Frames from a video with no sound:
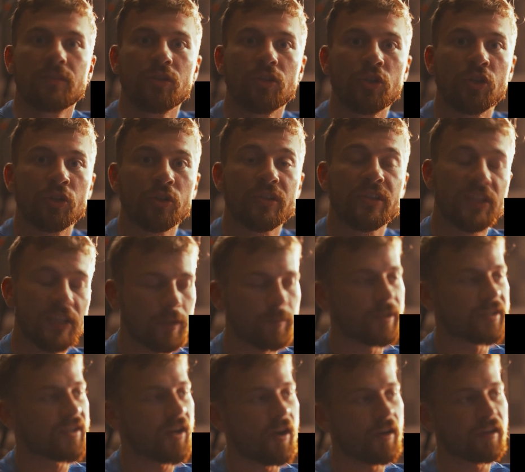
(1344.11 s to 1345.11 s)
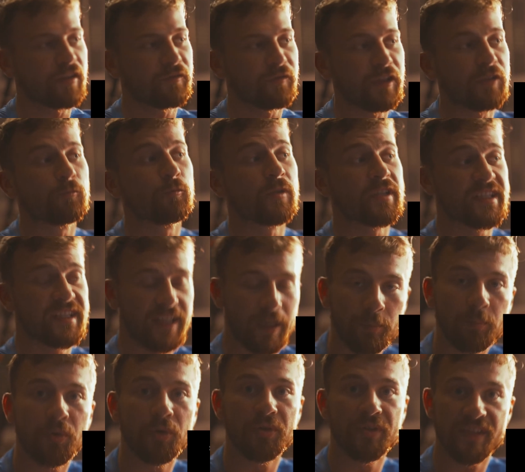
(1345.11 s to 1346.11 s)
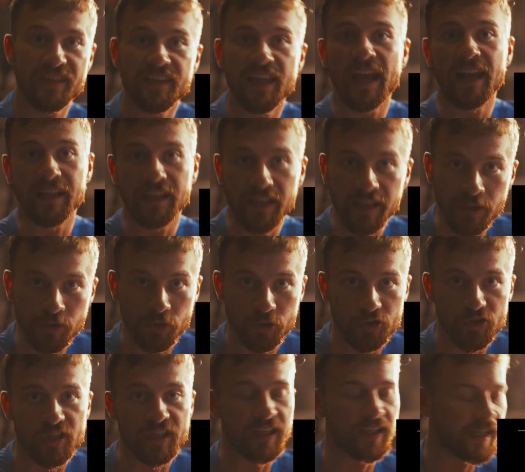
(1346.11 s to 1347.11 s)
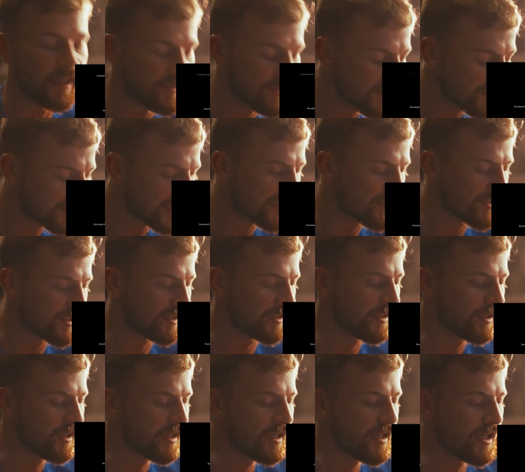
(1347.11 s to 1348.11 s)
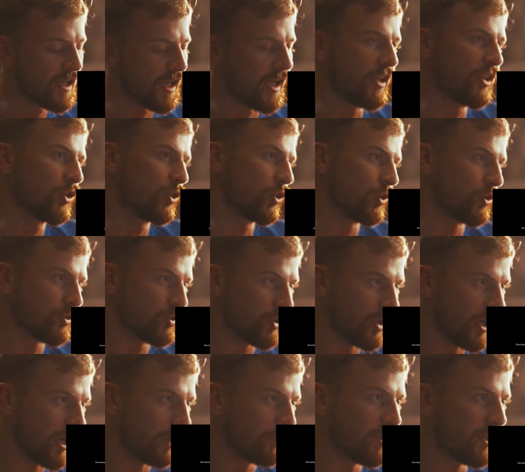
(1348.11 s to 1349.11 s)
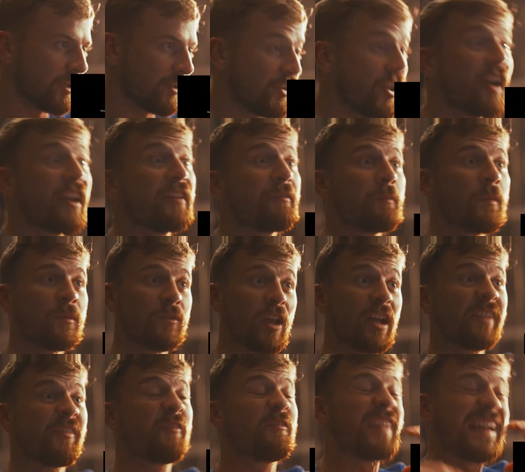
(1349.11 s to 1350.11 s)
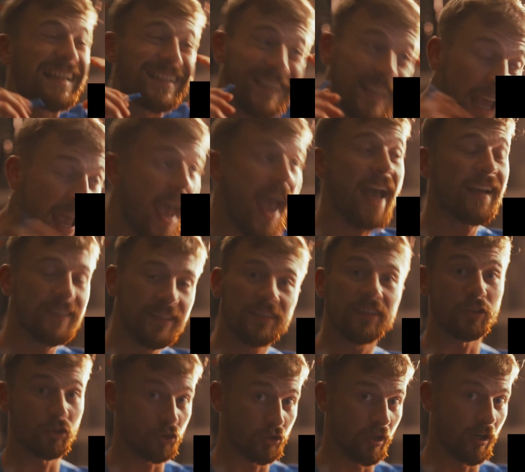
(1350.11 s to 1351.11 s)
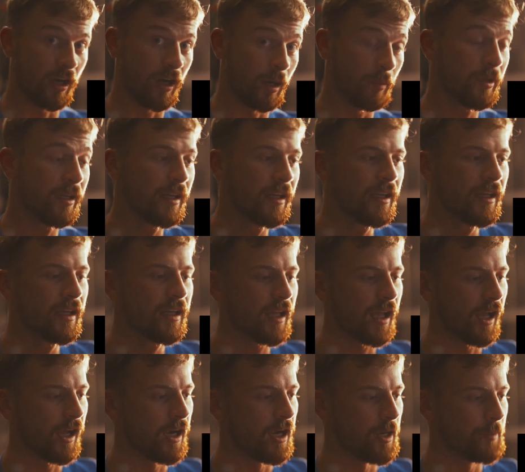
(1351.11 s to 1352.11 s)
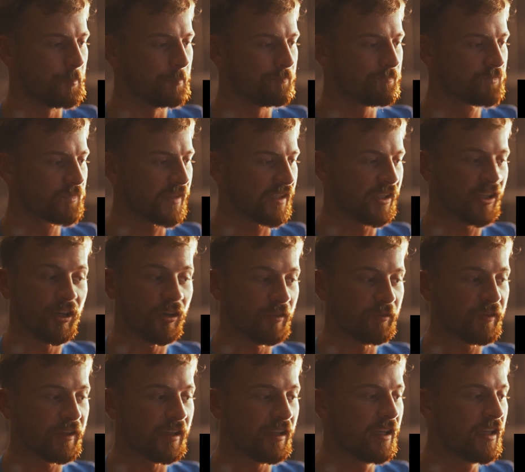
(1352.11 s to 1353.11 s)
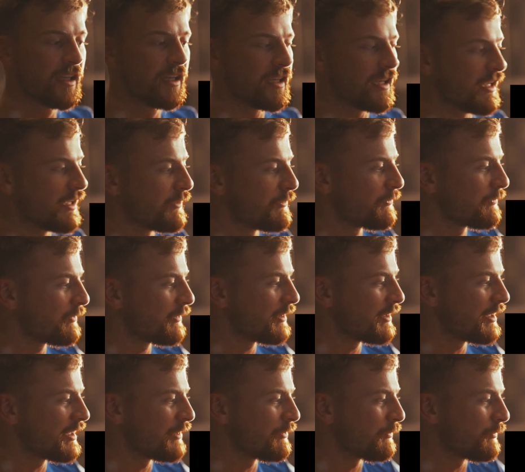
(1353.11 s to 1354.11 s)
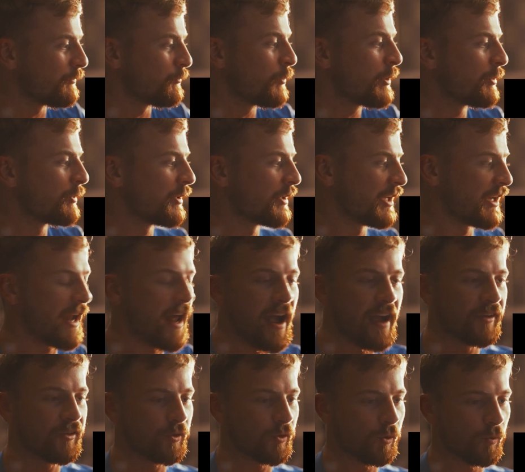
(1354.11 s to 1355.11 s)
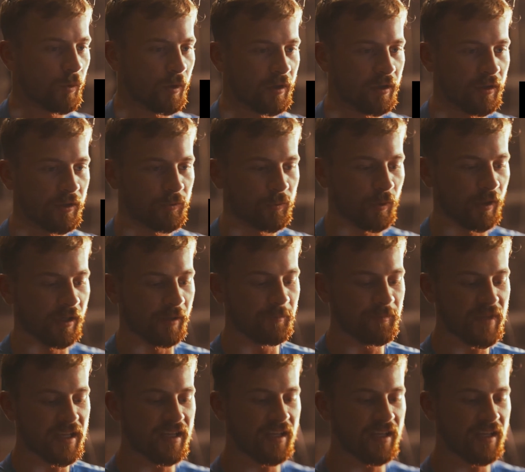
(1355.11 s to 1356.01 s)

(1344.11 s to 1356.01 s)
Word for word: your cinematography resembles that energy. And I think they did a good job. Uh, not a not a fantastic job. Um, you know, if it if if we were in an ideal world where,